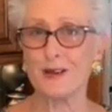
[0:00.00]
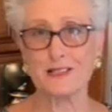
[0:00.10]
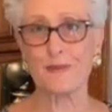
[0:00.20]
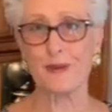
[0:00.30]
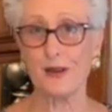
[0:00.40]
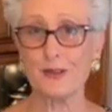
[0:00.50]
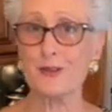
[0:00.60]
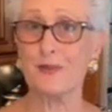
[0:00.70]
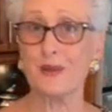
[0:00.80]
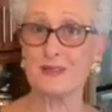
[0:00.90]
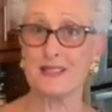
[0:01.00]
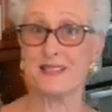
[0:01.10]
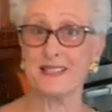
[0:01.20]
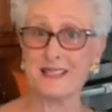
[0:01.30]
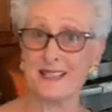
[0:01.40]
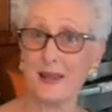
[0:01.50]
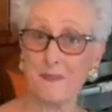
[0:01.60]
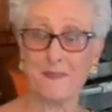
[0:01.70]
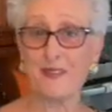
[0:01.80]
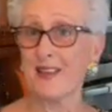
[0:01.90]
recipe also because it's
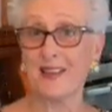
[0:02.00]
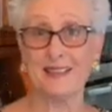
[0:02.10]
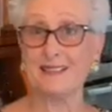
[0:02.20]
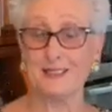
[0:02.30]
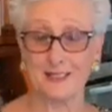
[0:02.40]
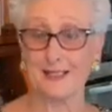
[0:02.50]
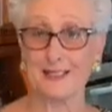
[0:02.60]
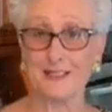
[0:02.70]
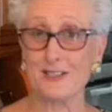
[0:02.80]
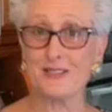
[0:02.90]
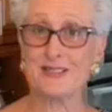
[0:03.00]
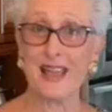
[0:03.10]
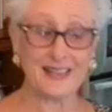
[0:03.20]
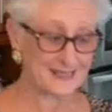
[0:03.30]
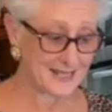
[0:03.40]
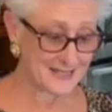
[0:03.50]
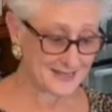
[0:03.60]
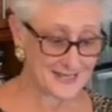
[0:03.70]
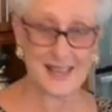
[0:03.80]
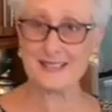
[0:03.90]
easy, it's delicious, and it doesn't
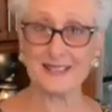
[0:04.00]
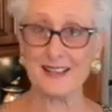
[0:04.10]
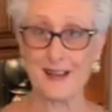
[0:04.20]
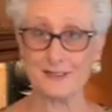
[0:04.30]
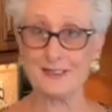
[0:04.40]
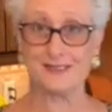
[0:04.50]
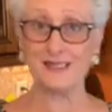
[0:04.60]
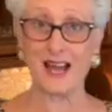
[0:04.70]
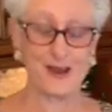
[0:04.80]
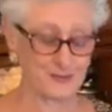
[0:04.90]
take a lot of time